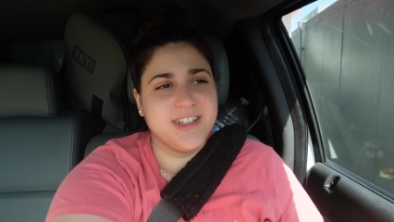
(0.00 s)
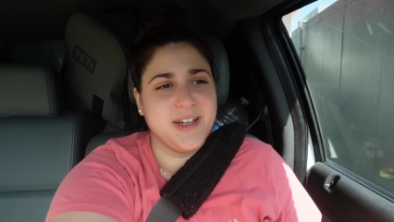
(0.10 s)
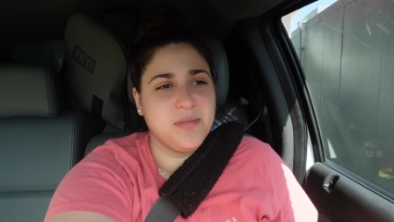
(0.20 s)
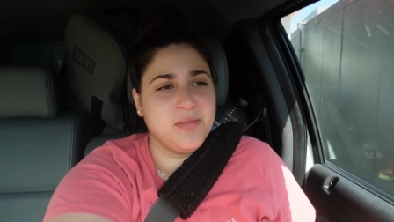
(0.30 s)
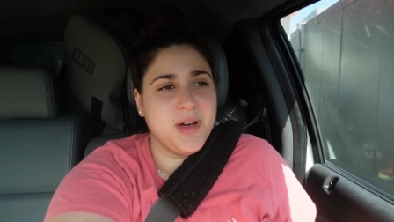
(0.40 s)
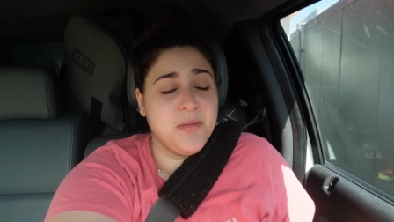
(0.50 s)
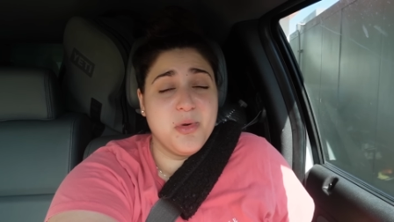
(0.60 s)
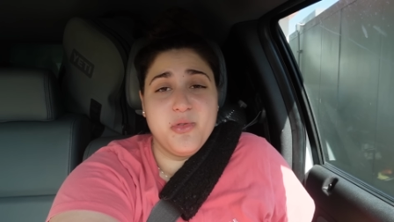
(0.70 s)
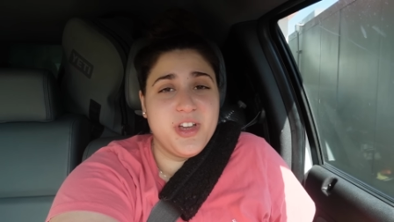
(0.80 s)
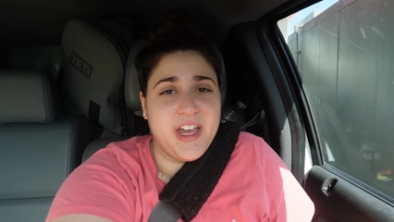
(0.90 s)
I'm
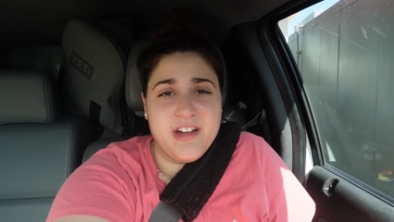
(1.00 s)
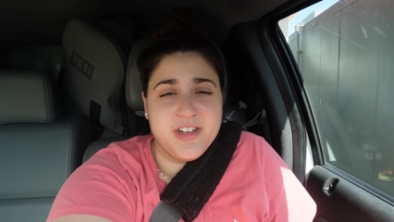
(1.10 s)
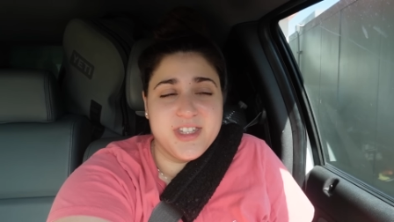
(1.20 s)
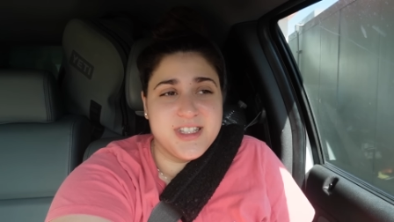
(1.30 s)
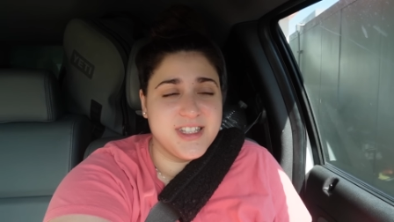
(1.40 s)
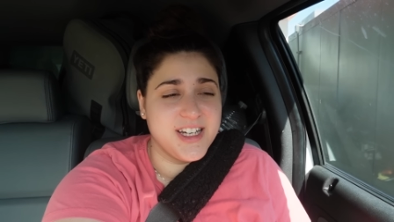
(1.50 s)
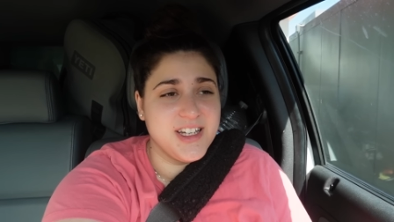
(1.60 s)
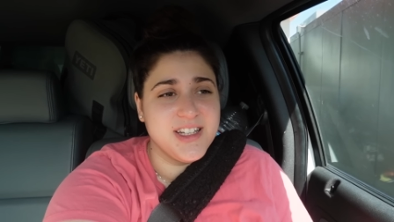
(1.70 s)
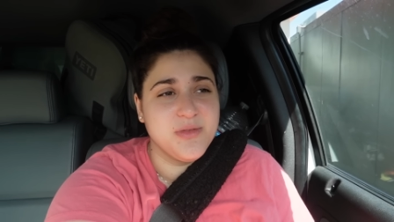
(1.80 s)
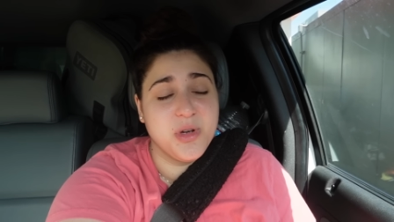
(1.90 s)
moving out of the
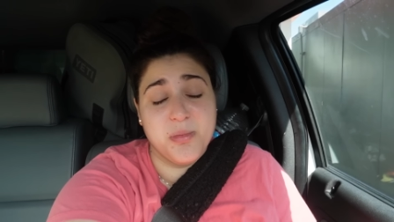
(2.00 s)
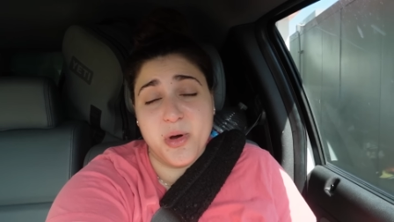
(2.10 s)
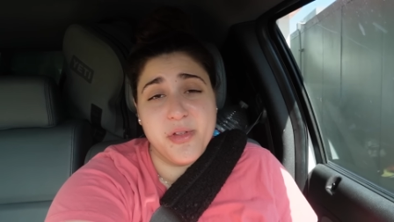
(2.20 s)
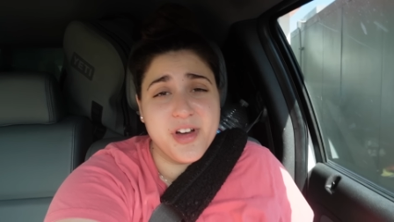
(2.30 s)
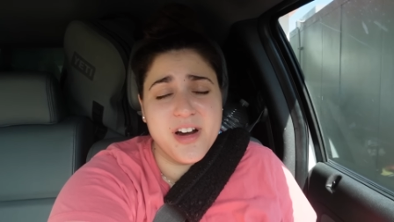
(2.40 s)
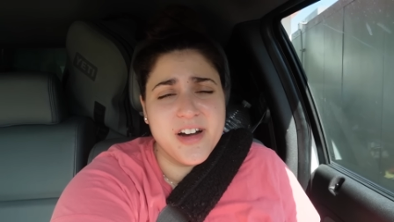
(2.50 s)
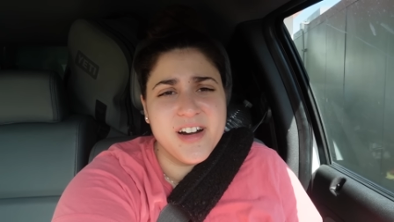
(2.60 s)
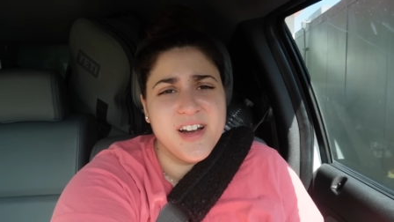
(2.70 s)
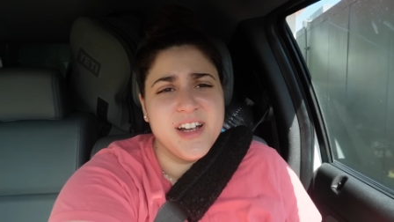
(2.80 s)
state. We both are.